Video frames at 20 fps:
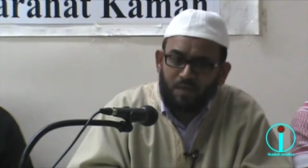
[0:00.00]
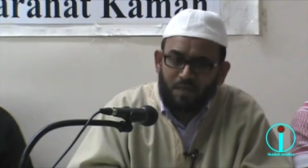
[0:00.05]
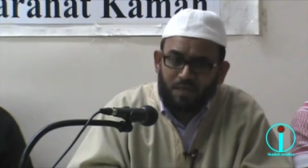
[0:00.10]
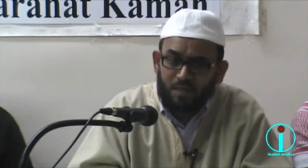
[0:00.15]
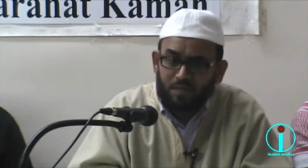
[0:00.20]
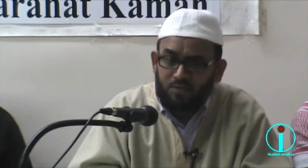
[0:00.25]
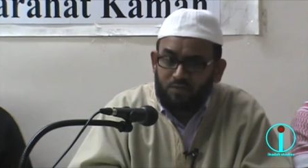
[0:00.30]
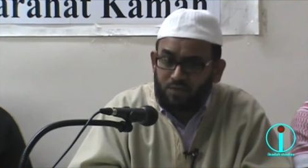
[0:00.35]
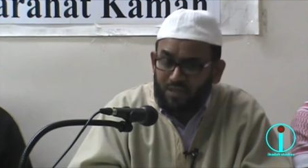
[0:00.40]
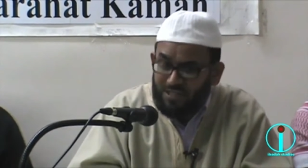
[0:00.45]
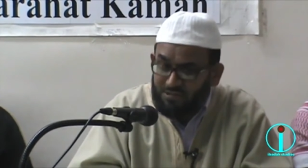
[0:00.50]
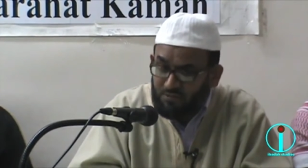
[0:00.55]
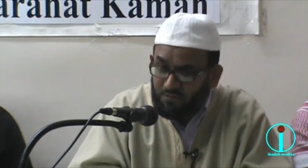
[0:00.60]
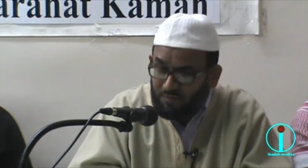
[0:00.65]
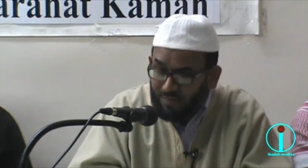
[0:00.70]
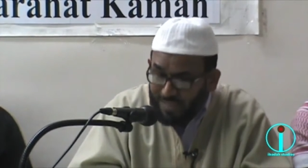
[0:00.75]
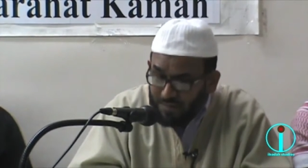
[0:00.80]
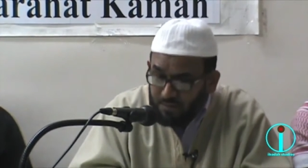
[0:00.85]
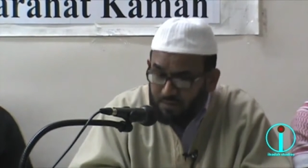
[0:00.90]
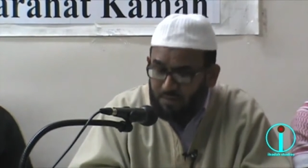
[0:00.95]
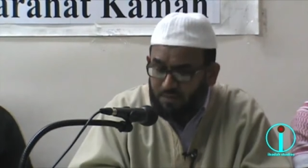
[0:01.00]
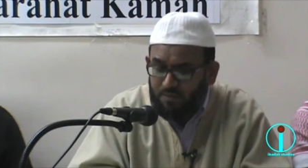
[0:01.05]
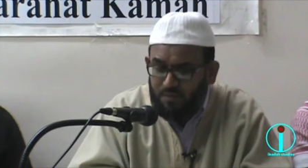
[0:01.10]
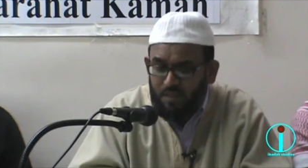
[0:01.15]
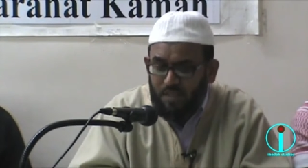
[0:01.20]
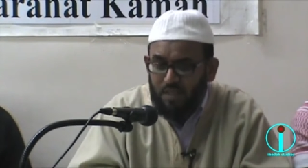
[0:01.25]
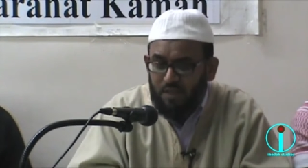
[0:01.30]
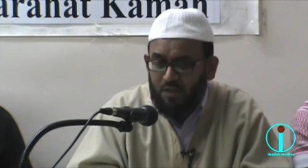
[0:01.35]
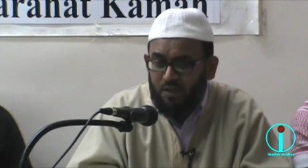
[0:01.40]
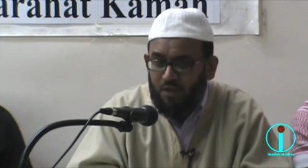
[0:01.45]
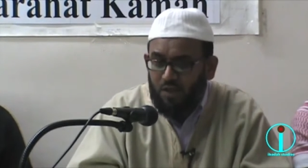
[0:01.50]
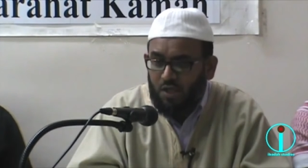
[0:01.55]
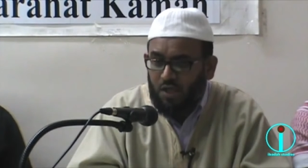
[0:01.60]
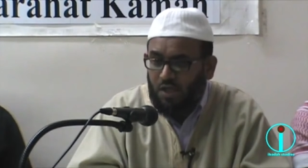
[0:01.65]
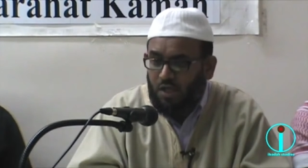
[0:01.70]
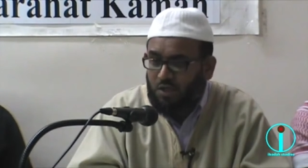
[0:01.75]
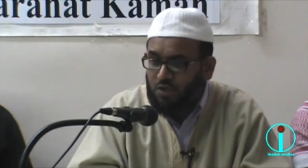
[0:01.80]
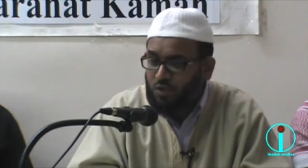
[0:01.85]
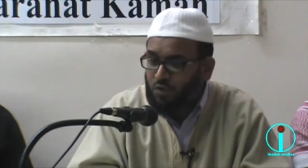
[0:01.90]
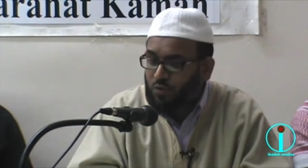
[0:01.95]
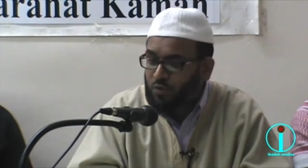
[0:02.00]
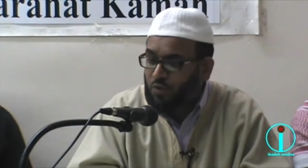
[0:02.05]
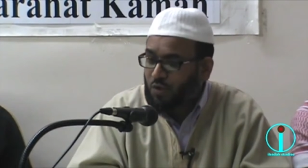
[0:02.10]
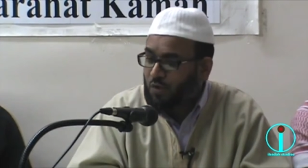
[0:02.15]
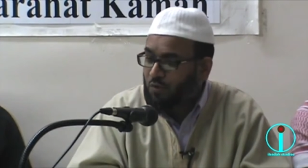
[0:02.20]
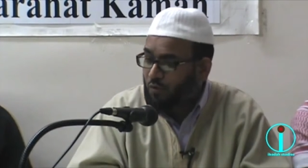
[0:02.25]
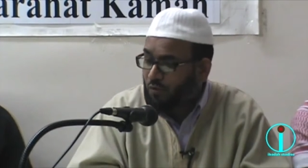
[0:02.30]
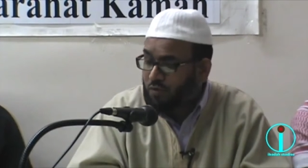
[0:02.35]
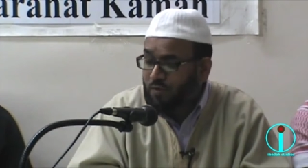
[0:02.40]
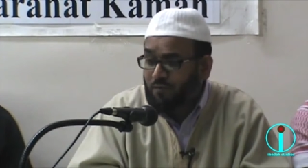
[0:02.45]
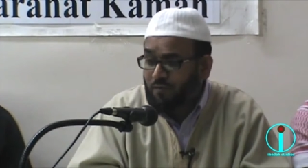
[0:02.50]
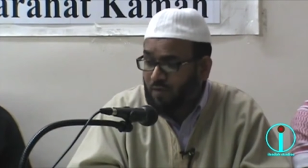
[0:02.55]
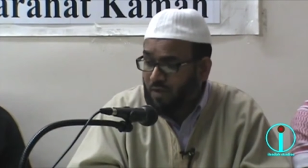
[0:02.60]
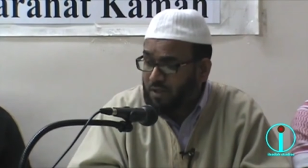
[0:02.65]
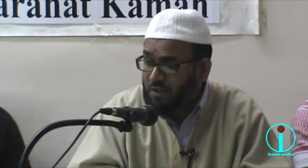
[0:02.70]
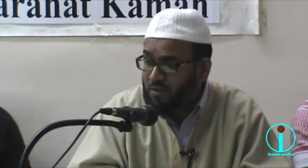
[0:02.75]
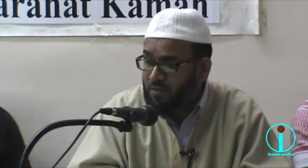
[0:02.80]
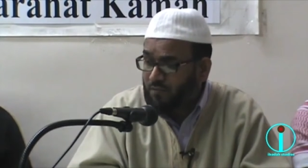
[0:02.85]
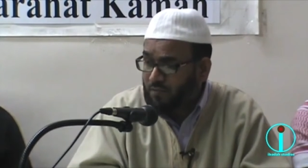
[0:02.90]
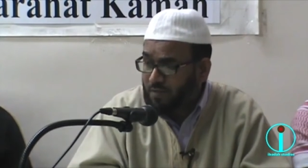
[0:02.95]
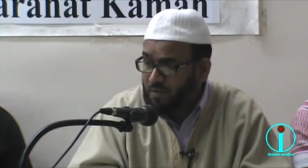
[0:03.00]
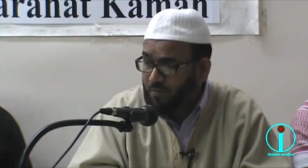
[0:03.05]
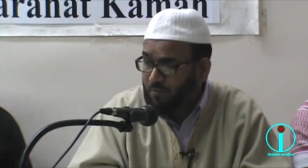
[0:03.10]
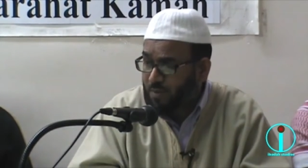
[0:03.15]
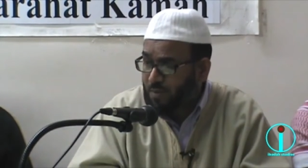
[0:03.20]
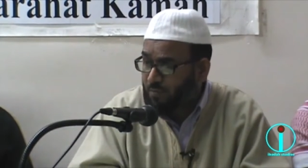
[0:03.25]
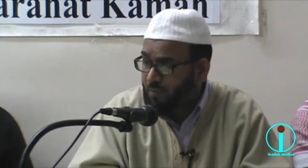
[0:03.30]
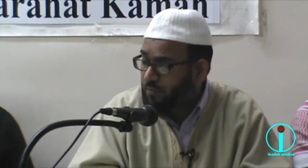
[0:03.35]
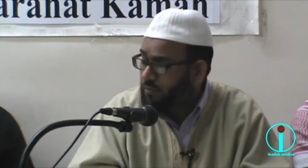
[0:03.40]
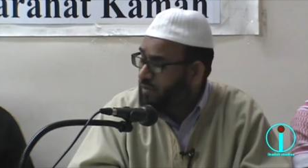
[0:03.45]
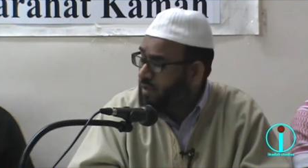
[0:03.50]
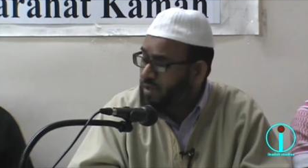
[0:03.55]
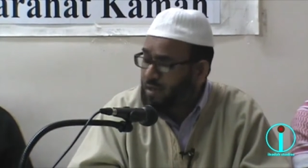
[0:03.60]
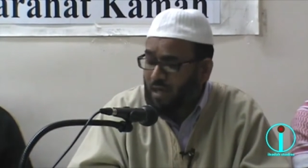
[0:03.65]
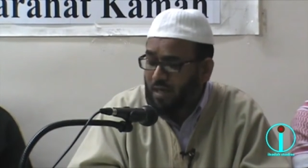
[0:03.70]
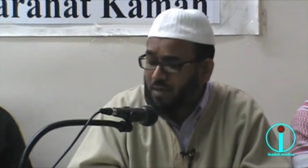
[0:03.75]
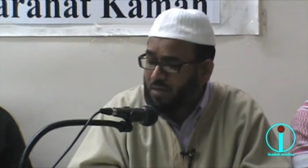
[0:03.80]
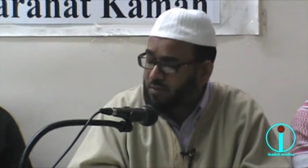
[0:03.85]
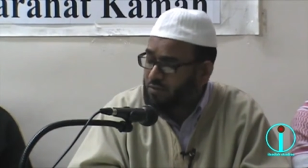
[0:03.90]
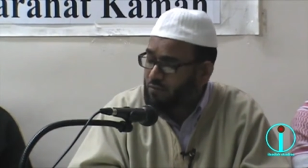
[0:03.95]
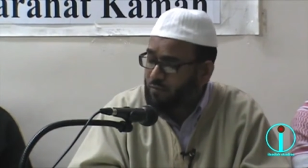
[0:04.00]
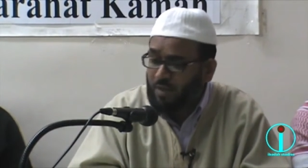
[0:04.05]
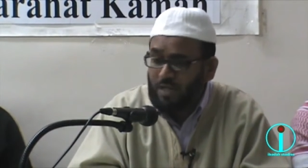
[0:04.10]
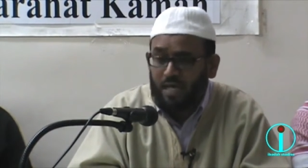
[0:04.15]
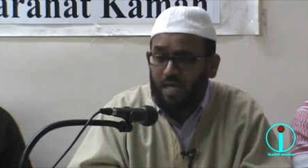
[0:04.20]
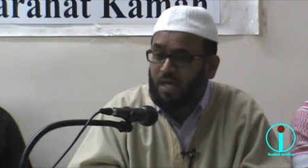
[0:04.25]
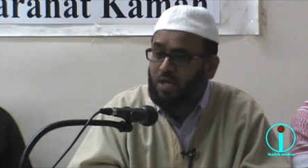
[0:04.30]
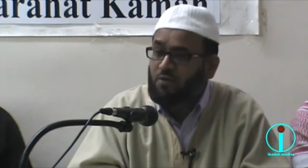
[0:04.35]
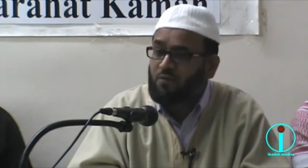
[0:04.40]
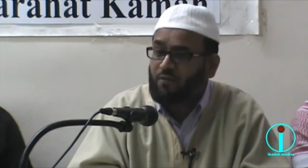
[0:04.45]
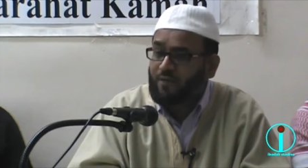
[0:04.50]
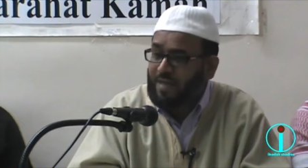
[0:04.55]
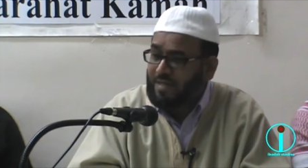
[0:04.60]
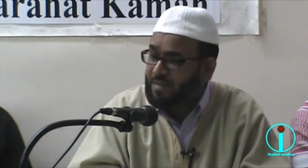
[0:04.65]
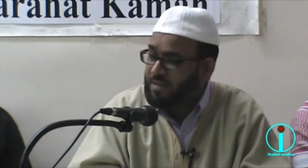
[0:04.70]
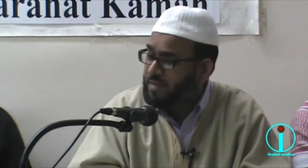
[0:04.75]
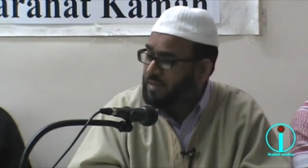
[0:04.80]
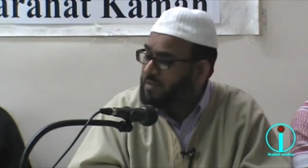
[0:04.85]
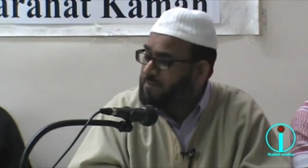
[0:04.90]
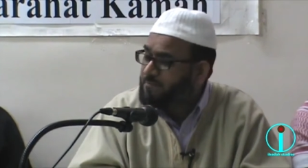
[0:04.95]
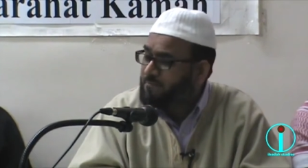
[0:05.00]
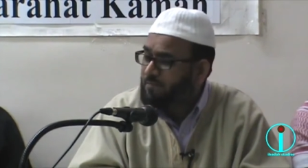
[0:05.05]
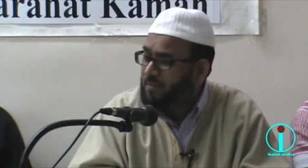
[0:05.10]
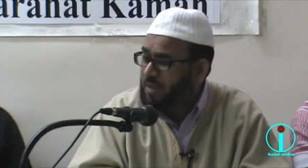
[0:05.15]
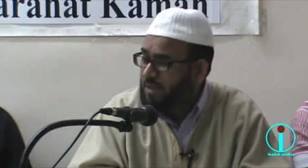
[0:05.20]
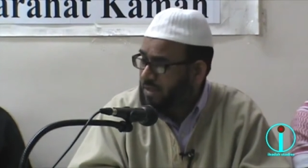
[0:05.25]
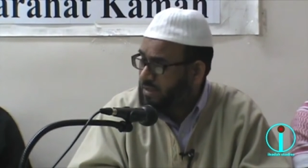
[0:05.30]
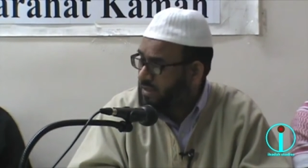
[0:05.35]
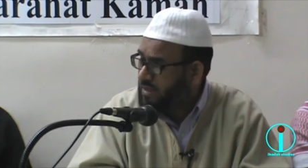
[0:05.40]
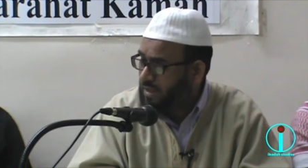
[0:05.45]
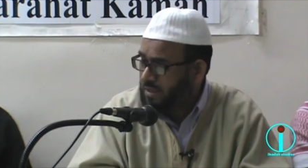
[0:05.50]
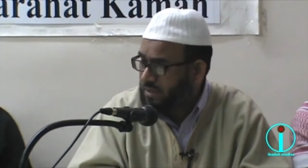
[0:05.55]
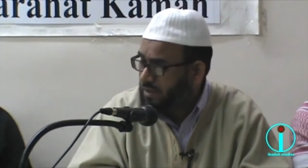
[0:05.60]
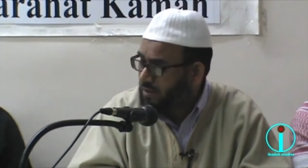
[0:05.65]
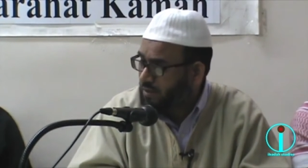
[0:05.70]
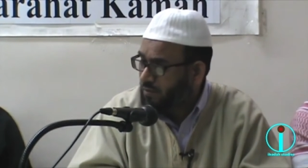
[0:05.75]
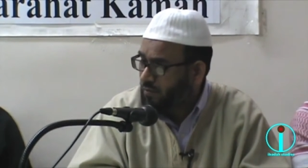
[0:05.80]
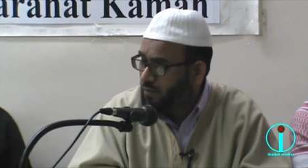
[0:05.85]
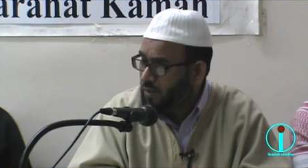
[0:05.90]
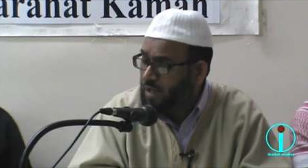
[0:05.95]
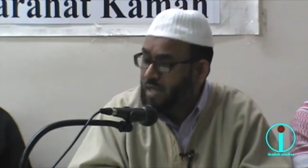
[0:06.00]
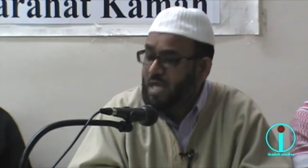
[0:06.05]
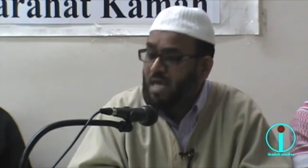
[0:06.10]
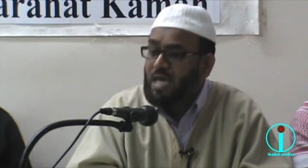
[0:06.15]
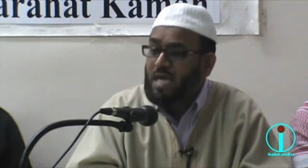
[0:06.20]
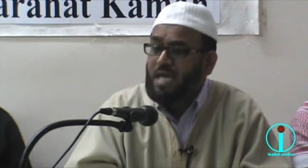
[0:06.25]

It is detrimental uh, to the growth of religion for some people, regardless, no matter how you fashion it, it's just not going to work.